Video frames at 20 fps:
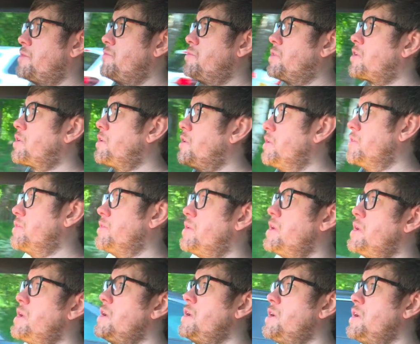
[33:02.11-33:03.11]
and record.
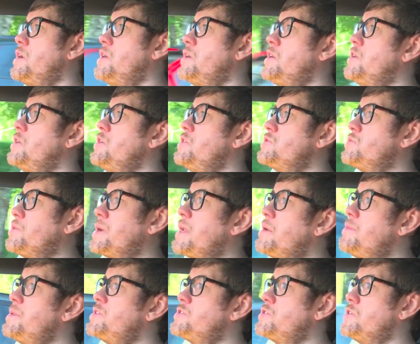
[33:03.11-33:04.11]
So we're going
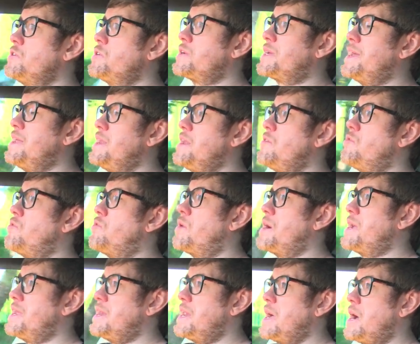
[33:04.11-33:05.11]
to be talking
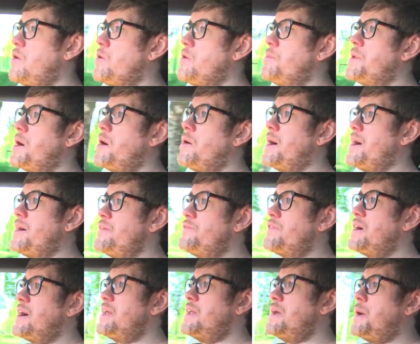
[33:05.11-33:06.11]
right now about
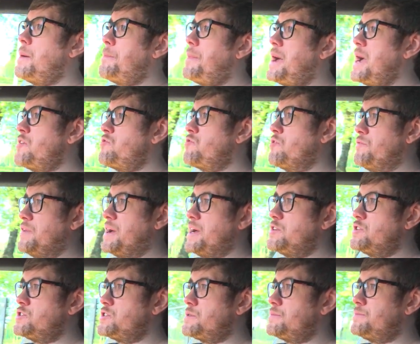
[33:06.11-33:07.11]
Ivana
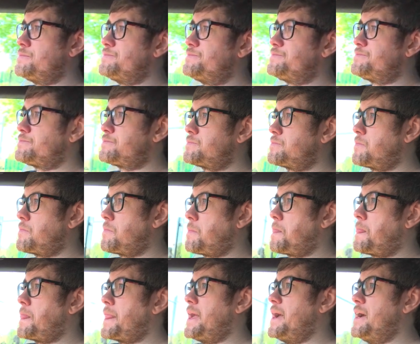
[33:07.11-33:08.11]
Petrovic
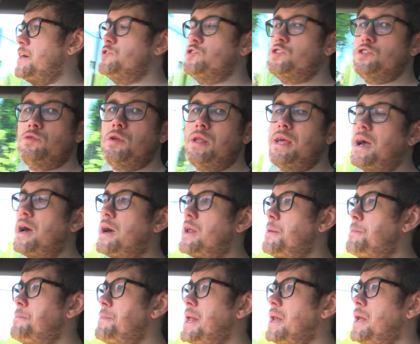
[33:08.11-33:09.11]
and Juliana
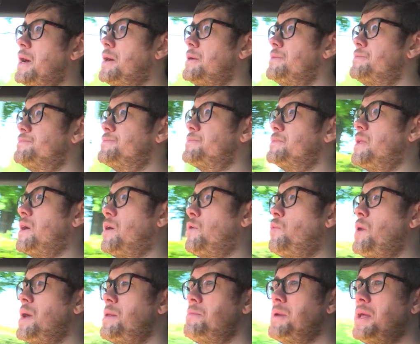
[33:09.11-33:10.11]
Miller. Now,
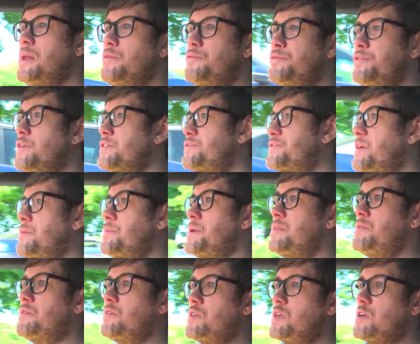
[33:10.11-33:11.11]
when Miller first came
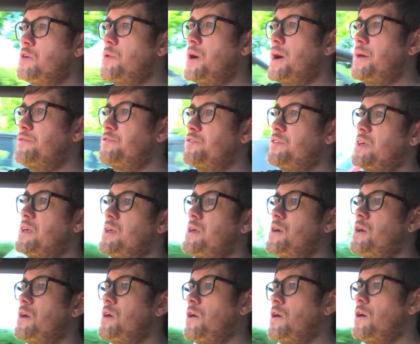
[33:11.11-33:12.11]
into the UFC
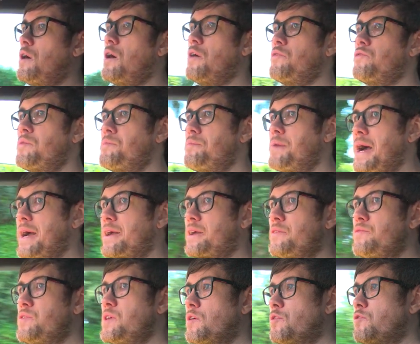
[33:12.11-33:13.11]
off the back
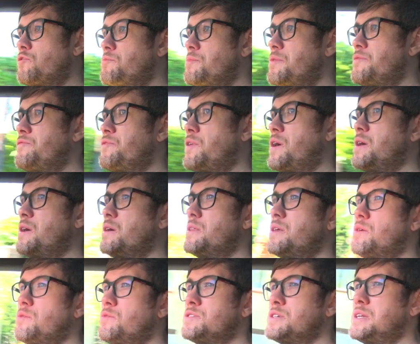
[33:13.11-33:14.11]
of The Ultimate Fighter,
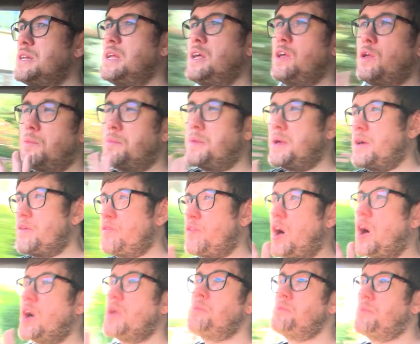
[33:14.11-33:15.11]
there was a little bit of
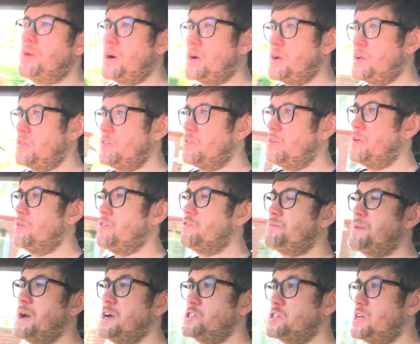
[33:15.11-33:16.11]
hype behind her,
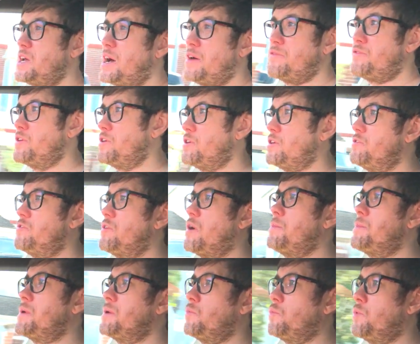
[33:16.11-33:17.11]
especially after her
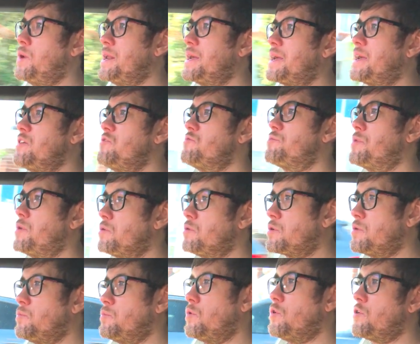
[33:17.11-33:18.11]
dominant win against
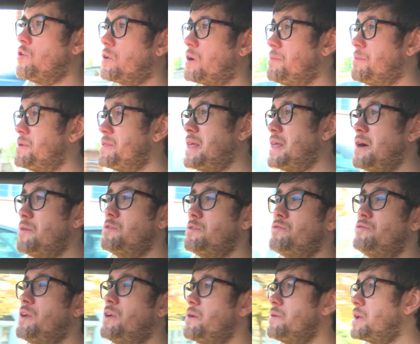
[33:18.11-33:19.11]
Brogan Walker, but that was
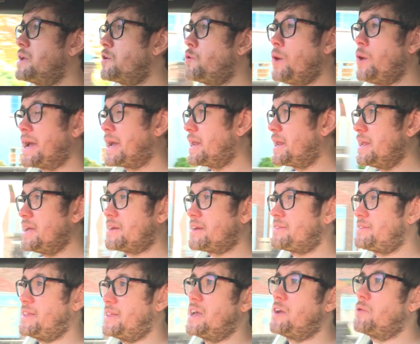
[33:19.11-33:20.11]
very quickly
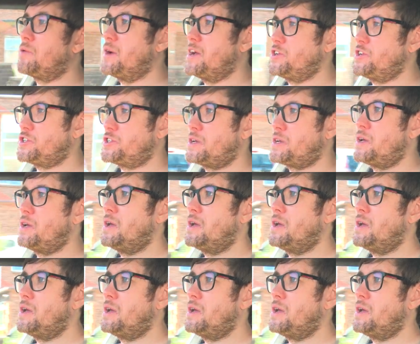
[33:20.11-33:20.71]
extinguished